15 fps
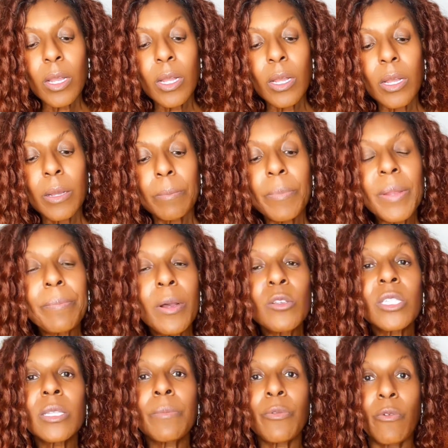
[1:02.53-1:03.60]
But
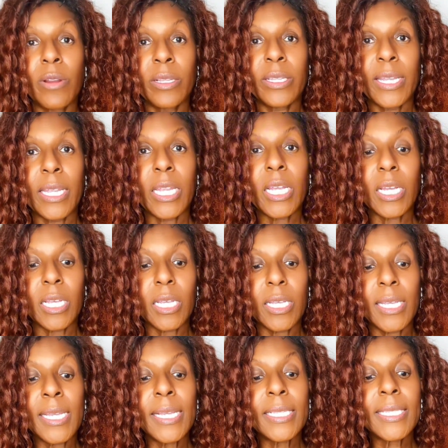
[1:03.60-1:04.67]
most importantly
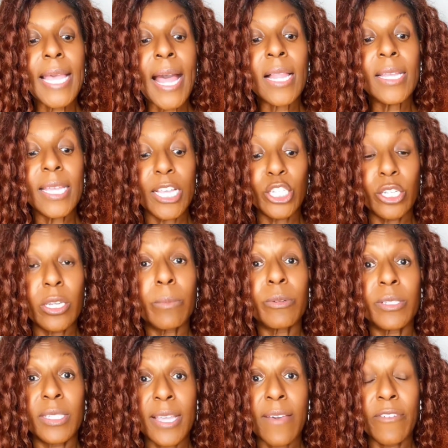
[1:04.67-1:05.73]
is allegation number
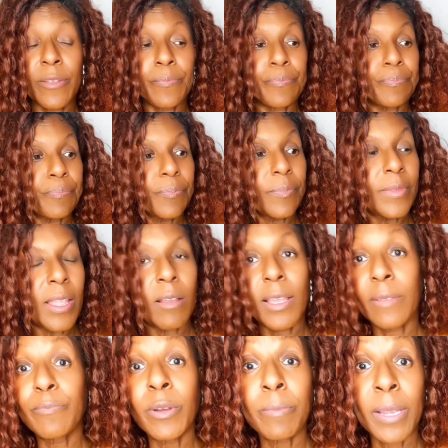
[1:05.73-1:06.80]
7. Now, I
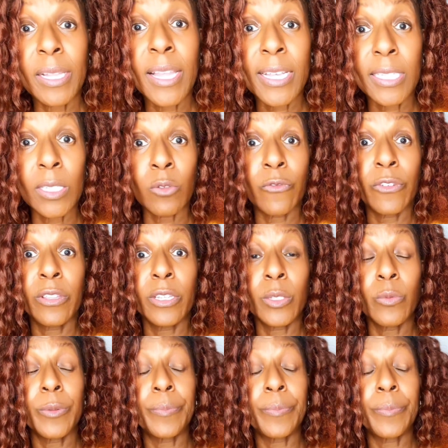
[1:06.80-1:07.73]
put my glasses on for this one.